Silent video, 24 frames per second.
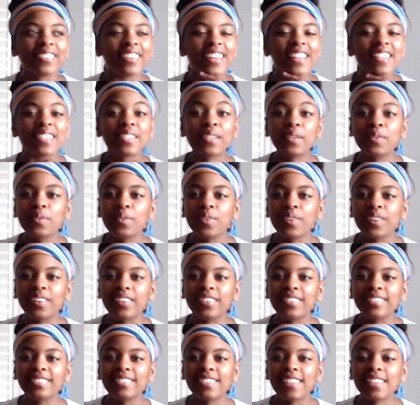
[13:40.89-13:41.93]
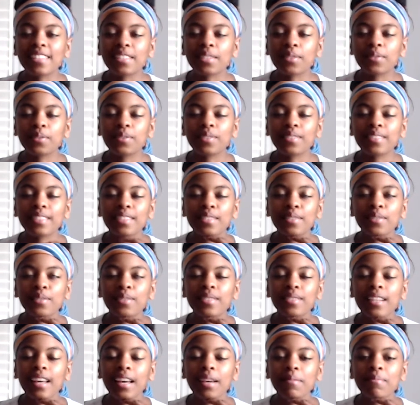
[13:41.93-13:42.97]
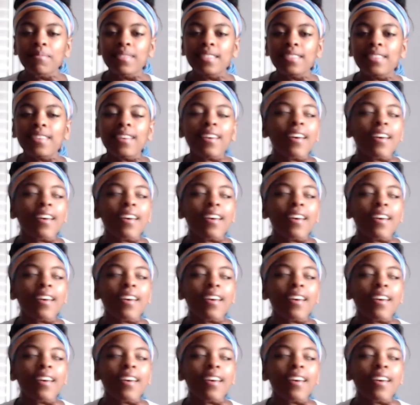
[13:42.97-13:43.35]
It's cool. It's cool. It's cool times.